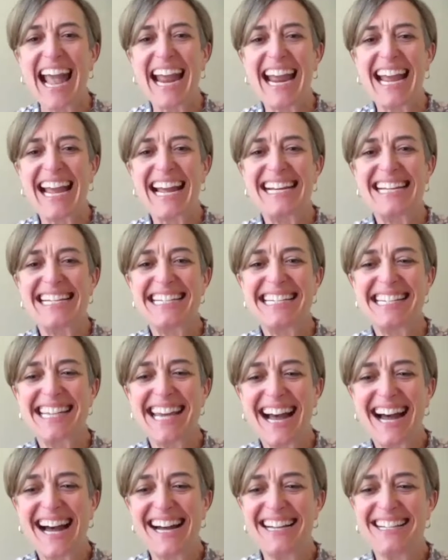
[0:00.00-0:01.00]
And
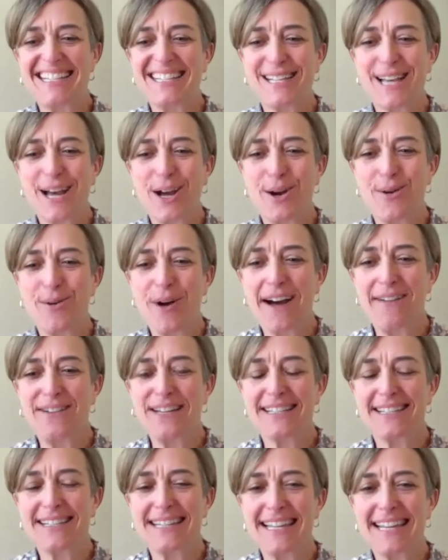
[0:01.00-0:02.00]
so
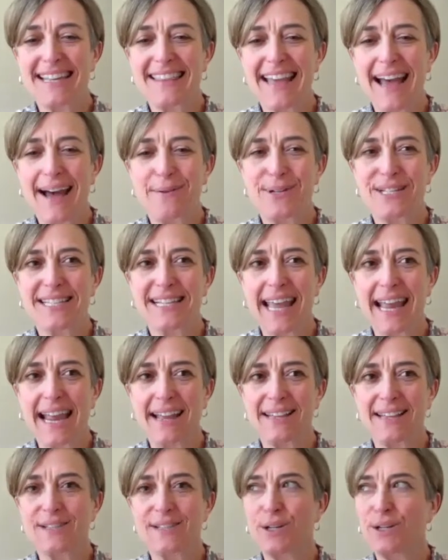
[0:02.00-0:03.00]
obviously that was
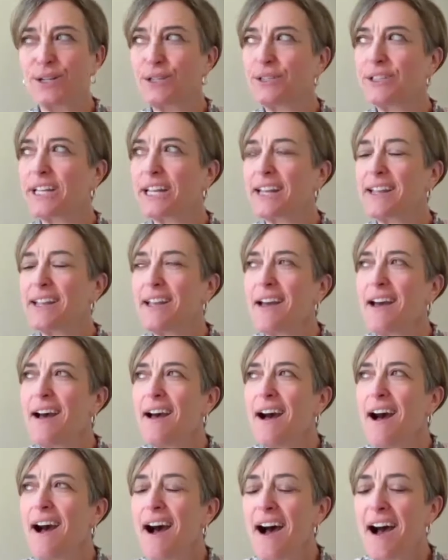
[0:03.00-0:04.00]
canceled.
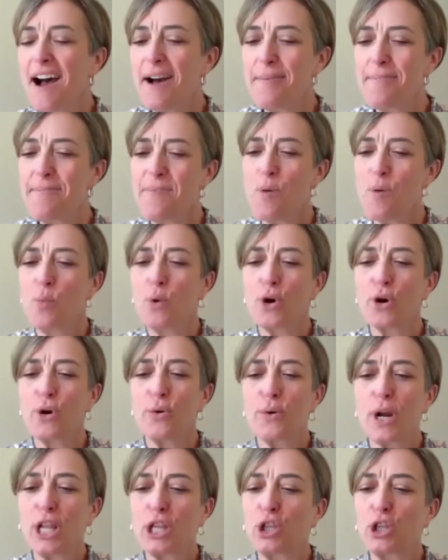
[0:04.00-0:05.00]

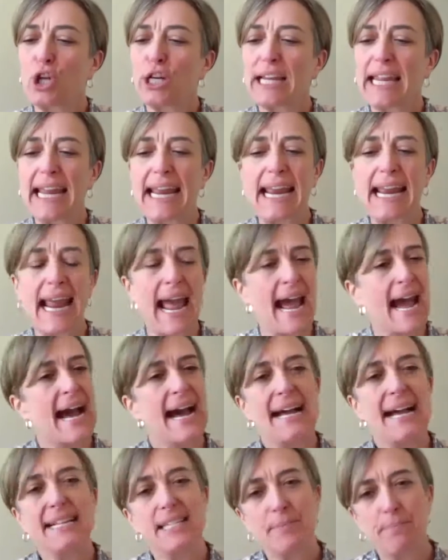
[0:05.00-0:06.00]
We're looking
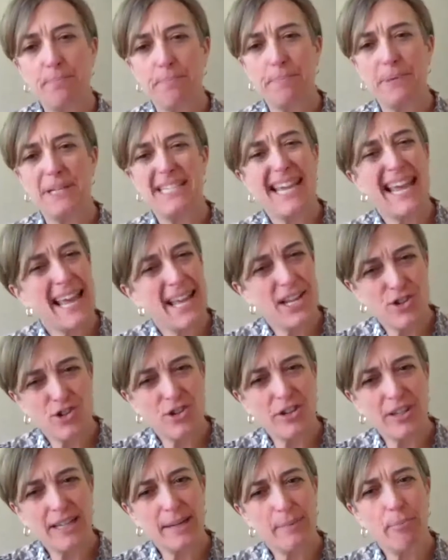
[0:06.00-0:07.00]
at
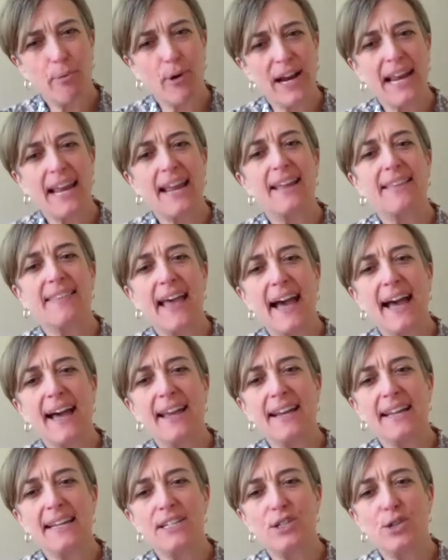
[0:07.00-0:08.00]
potentially bringing
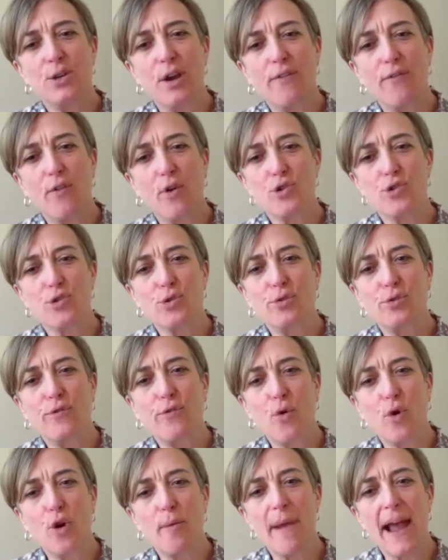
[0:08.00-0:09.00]
that into a virtual
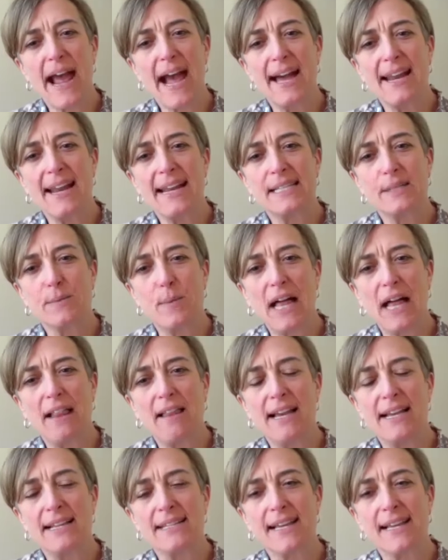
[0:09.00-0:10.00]
format, as well
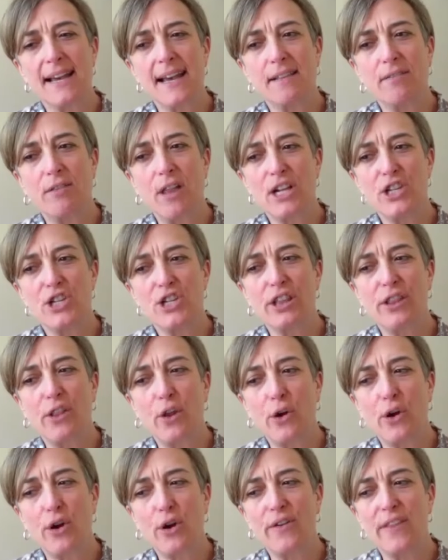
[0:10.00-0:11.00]
as a lunch and
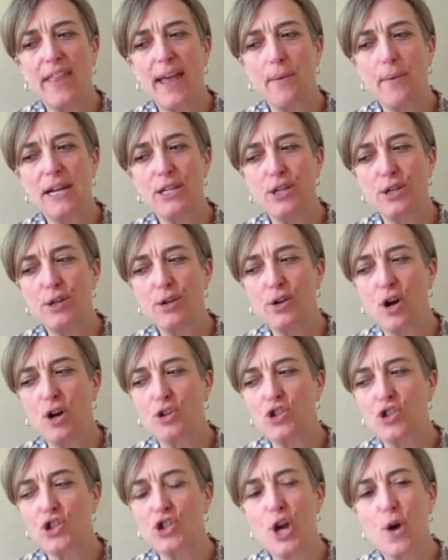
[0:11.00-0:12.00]
learn that we do
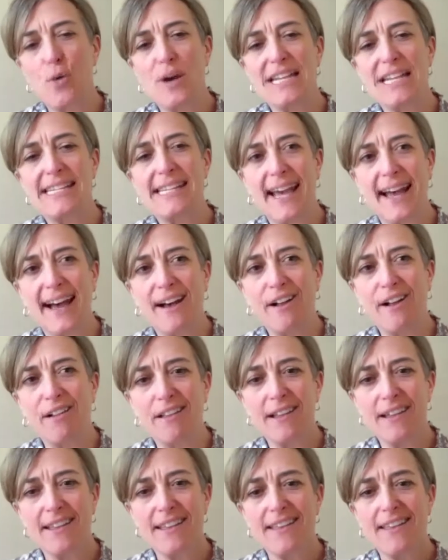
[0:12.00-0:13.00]
called Show and
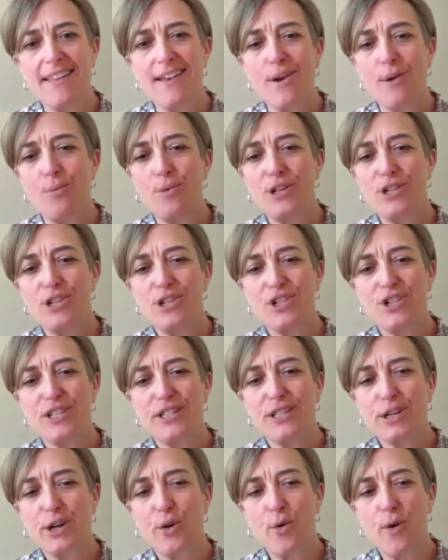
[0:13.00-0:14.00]
Tell, which is
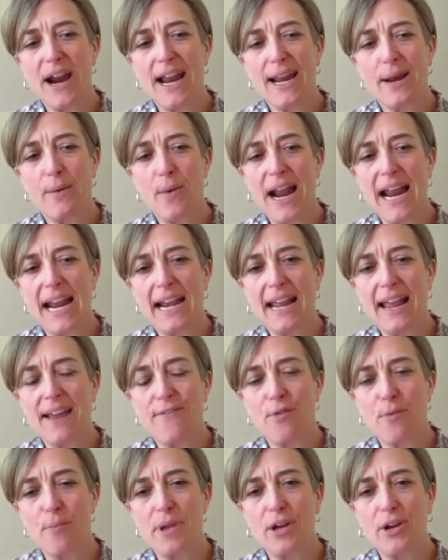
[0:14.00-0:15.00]
just a great way to
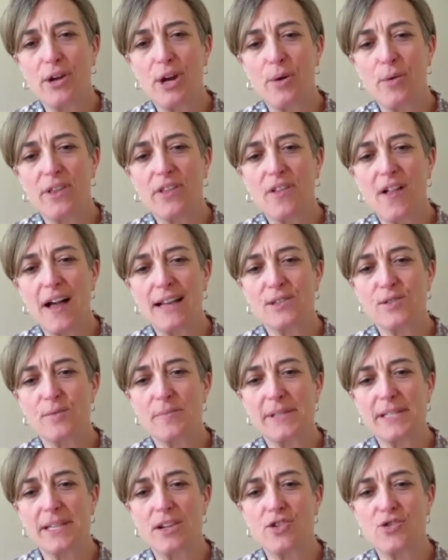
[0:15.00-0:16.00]
get familiar with
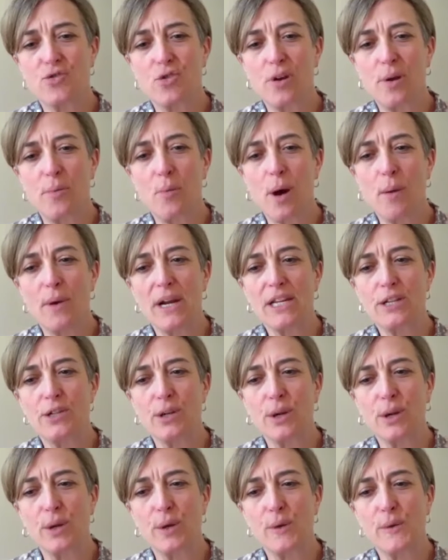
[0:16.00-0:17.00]
Classroom Central and what we
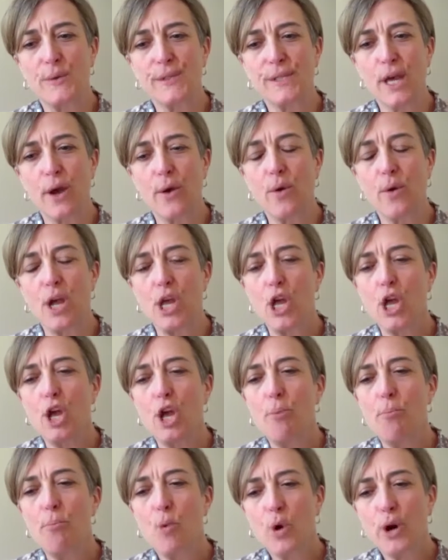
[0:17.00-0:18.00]
do. So
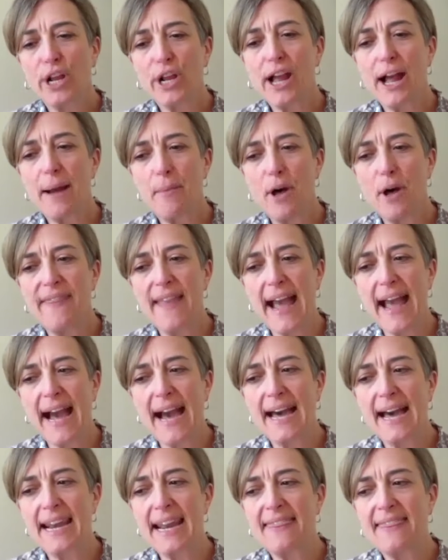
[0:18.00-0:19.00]
more to come on
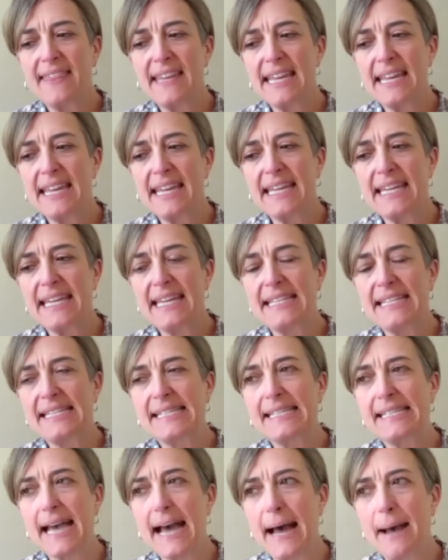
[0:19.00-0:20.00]
that. I think
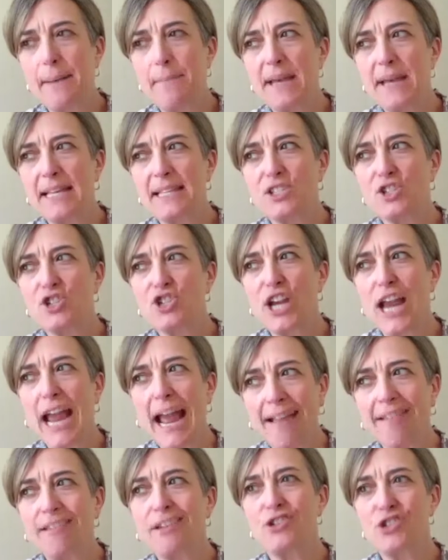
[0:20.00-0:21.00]
it's
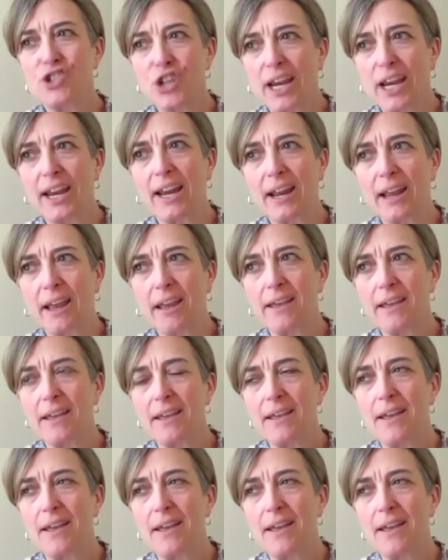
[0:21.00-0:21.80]
challenging.